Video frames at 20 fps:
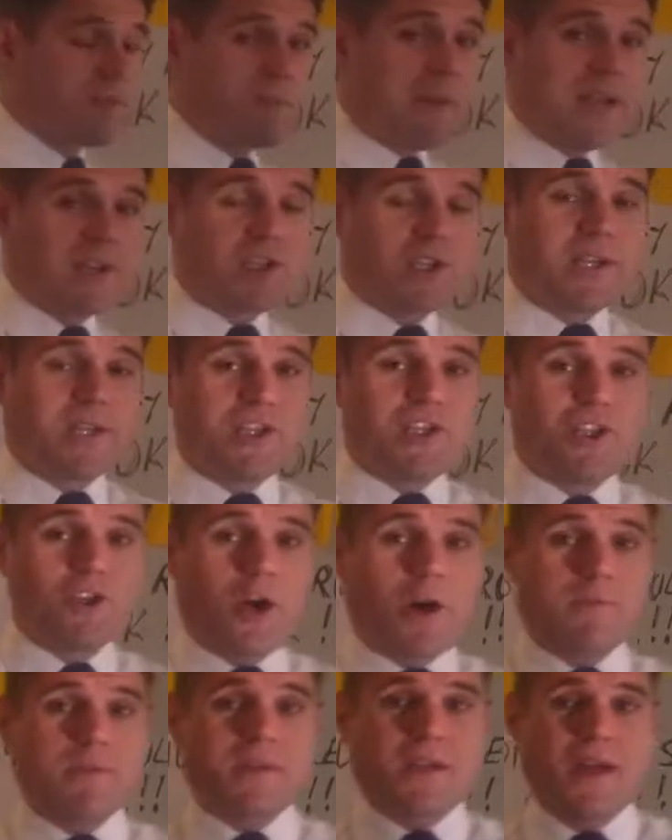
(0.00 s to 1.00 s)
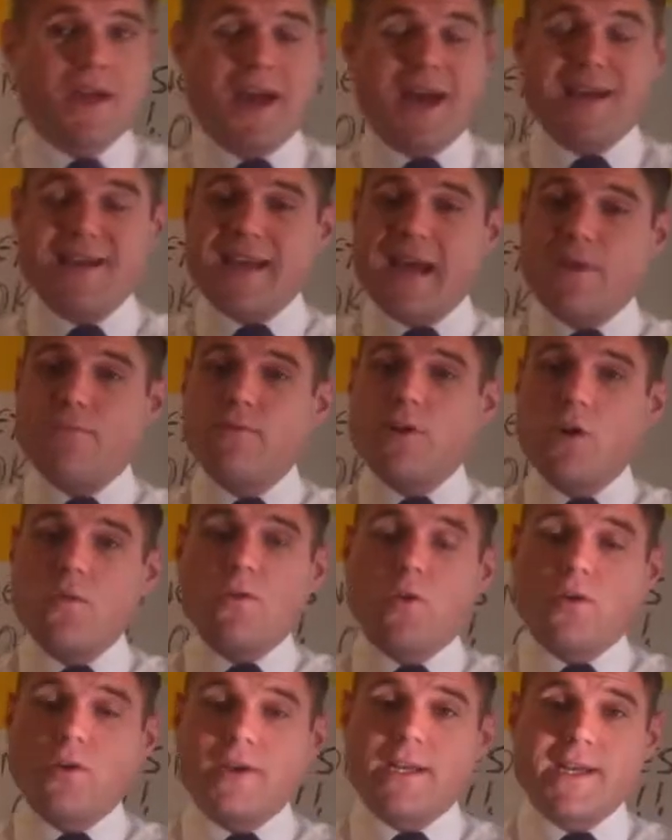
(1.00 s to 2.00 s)
specialist shops are now no
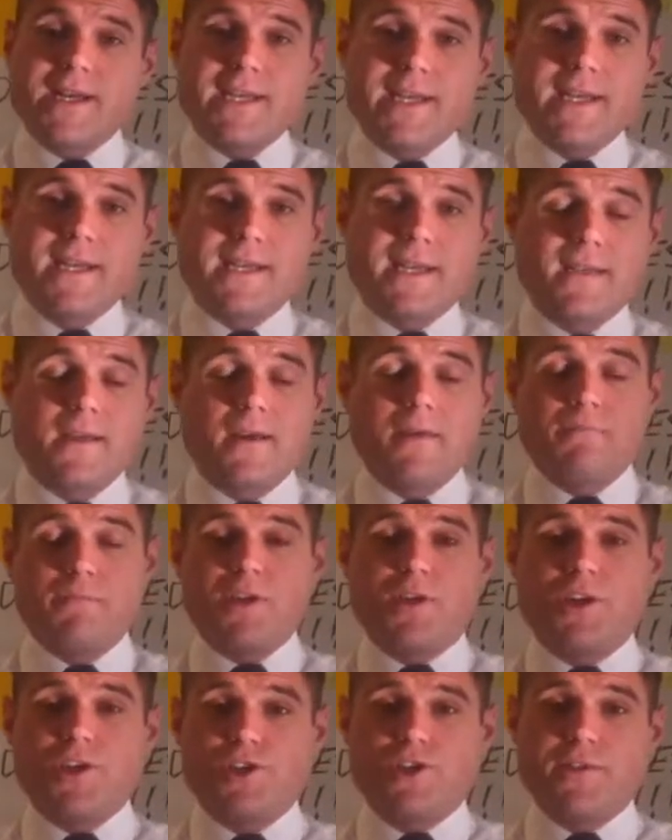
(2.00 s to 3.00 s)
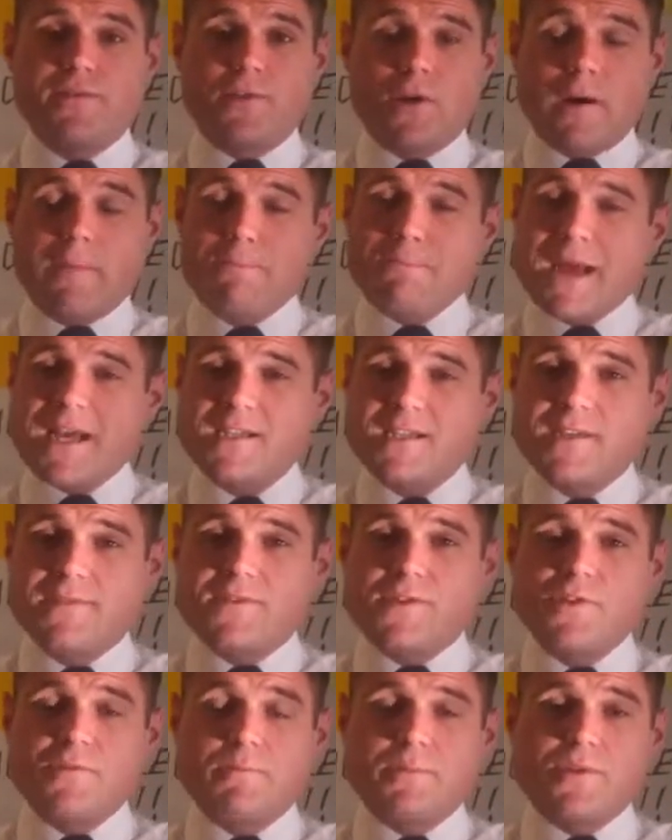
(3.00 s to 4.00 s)
longer needed because you've got
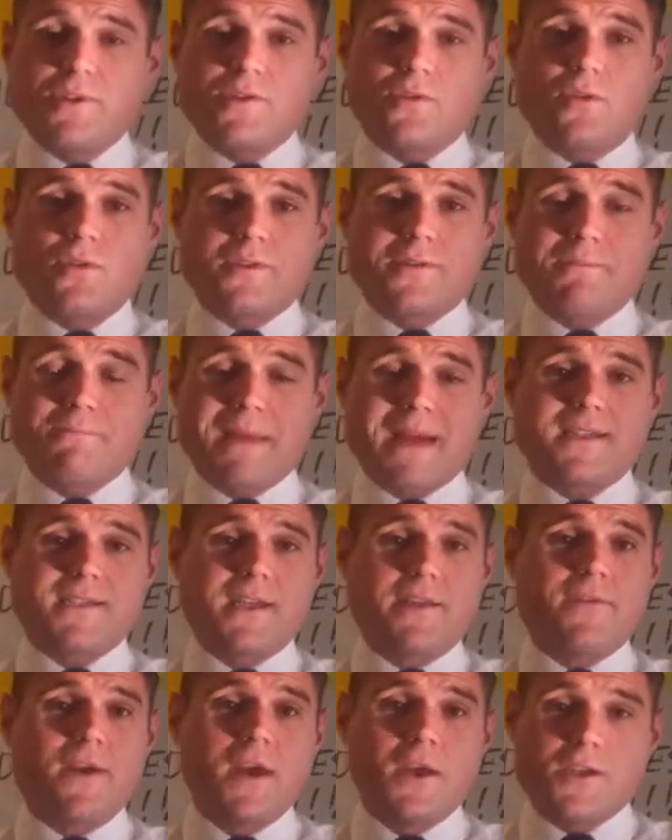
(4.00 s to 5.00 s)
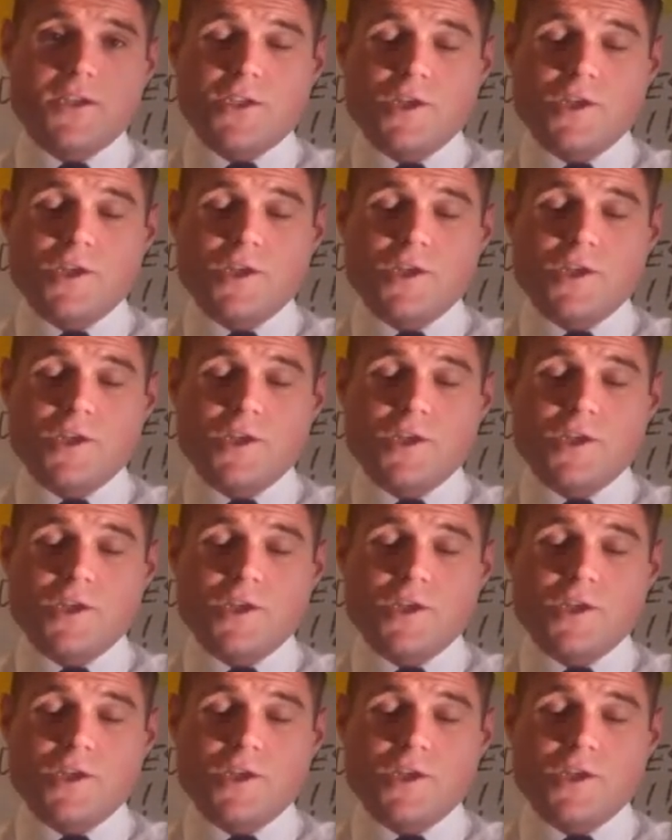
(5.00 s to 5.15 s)
massive superstores and massive